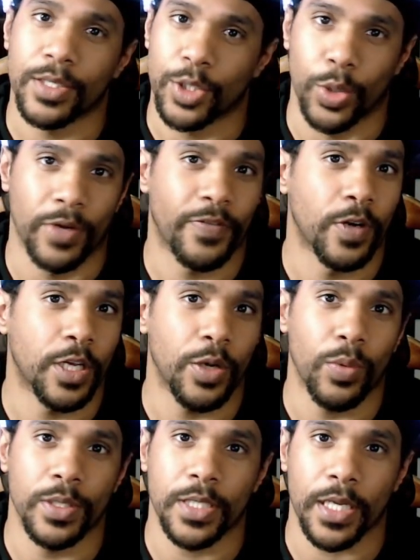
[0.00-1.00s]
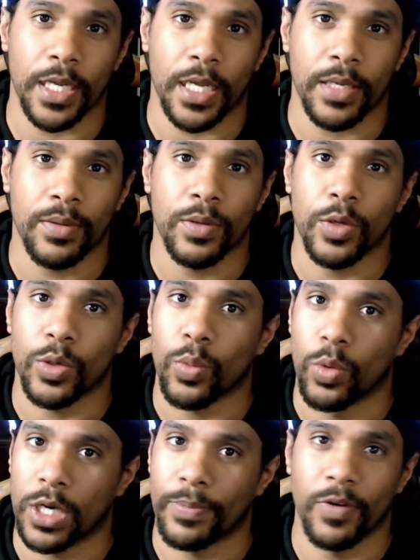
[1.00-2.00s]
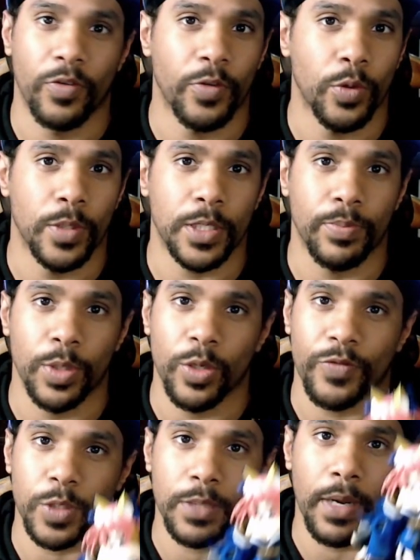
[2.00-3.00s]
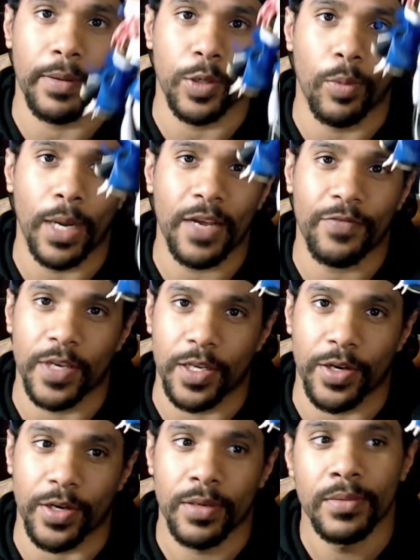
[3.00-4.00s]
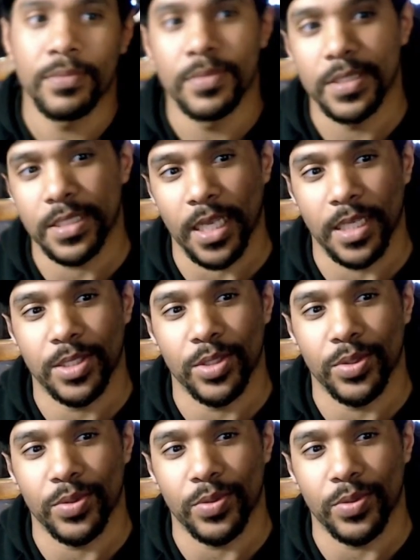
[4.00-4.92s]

You're in for a good one today. We're going to be reviewing this beautiful Tamamo no Mae figure. Stay tuned.